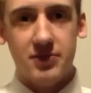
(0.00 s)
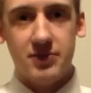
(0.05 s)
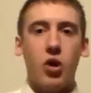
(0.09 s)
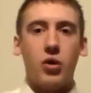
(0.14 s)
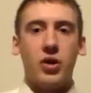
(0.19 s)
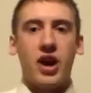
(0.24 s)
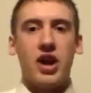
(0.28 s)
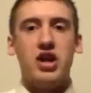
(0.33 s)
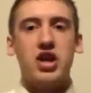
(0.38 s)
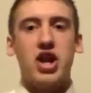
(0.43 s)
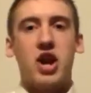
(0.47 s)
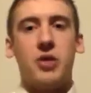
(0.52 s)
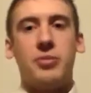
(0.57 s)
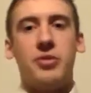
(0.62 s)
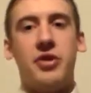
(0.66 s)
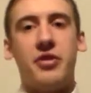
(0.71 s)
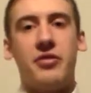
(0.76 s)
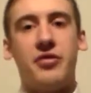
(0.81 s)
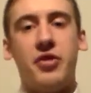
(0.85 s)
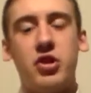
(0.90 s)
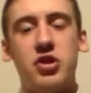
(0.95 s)
Okay,
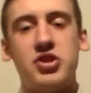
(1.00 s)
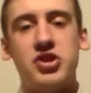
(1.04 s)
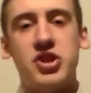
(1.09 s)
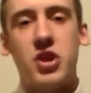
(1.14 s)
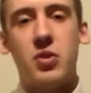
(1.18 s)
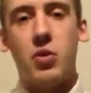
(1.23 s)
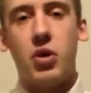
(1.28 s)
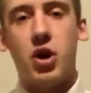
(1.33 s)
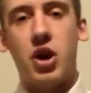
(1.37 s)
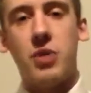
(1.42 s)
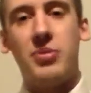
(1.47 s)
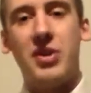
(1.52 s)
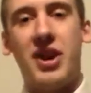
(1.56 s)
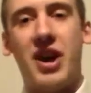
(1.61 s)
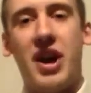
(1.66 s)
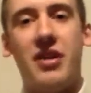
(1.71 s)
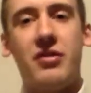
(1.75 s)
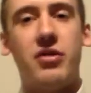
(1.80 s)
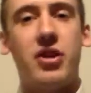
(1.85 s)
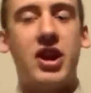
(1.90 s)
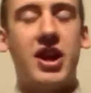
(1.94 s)
gentlemen, the first thing we're going to be
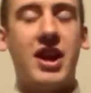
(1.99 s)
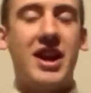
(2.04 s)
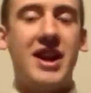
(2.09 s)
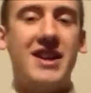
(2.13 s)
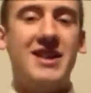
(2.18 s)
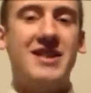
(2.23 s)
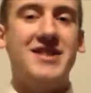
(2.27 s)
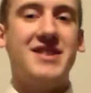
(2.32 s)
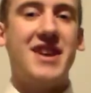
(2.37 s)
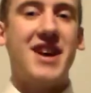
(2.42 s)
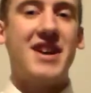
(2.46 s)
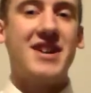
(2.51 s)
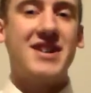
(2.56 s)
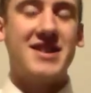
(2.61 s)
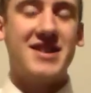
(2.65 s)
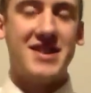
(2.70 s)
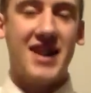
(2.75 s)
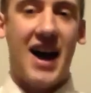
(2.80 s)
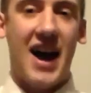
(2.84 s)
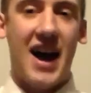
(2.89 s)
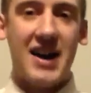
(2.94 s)
covering is
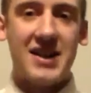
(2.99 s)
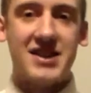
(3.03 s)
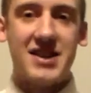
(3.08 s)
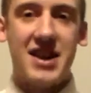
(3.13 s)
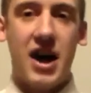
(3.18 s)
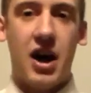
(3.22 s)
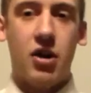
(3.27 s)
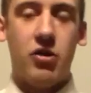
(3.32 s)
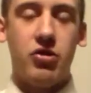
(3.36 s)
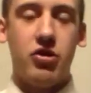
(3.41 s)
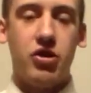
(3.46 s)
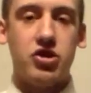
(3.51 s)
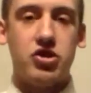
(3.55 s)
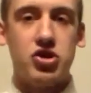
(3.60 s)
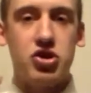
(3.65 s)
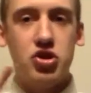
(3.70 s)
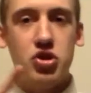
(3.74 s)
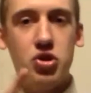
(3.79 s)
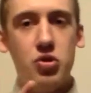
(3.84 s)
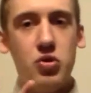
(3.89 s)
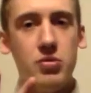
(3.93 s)
size. Now,
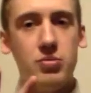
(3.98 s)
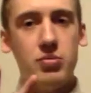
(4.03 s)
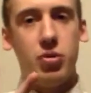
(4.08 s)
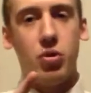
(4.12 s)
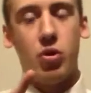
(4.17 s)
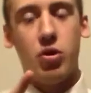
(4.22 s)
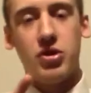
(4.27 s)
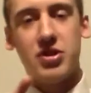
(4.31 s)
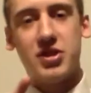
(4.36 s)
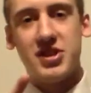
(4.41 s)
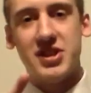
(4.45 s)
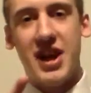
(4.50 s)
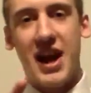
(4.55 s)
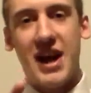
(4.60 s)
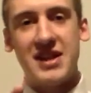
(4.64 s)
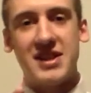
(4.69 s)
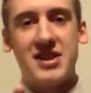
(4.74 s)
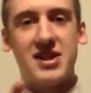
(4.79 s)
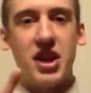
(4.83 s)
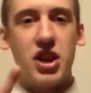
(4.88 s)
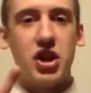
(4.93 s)
there's two important
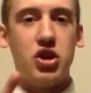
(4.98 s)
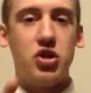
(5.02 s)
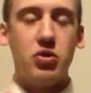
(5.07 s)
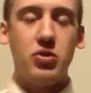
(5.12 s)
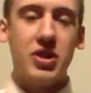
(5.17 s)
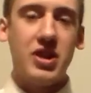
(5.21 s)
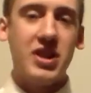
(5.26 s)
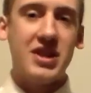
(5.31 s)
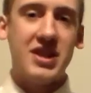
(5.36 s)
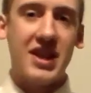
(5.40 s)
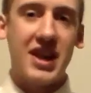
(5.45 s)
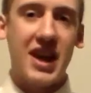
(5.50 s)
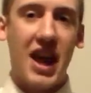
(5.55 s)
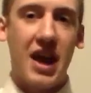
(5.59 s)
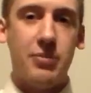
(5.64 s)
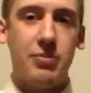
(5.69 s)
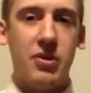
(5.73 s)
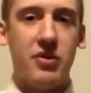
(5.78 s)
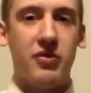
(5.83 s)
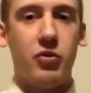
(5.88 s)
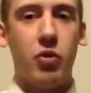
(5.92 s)
sizes that you need to
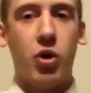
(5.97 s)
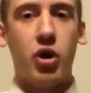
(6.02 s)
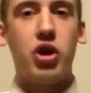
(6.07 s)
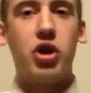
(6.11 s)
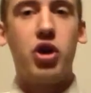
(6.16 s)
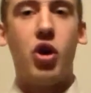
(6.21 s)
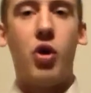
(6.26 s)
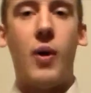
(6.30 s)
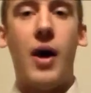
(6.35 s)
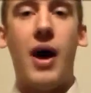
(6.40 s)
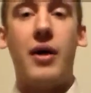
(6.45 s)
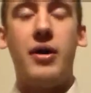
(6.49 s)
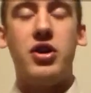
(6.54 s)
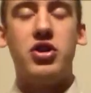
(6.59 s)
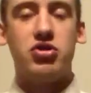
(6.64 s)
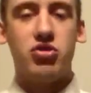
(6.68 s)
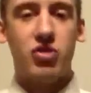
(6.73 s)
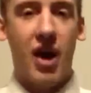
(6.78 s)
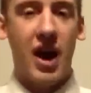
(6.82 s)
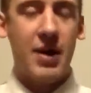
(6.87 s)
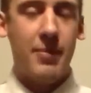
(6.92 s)
get before you go out
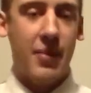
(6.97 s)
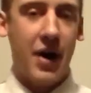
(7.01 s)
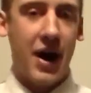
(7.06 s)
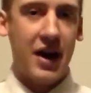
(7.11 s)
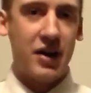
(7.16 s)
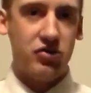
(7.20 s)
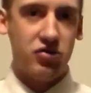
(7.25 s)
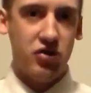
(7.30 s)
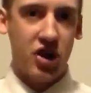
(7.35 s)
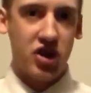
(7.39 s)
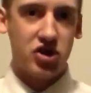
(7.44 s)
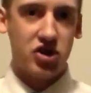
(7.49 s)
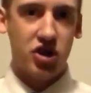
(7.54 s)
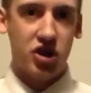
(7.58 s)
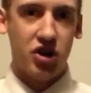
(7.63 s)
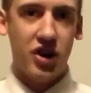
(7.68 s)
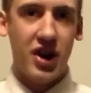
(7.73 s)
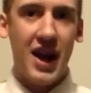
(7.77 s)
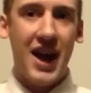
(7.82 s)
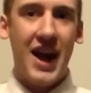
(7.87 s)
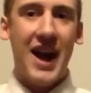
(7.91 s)
and try to buy a dress
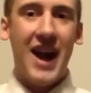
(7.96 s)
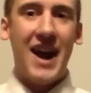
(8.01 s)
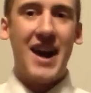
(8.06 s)
shirt.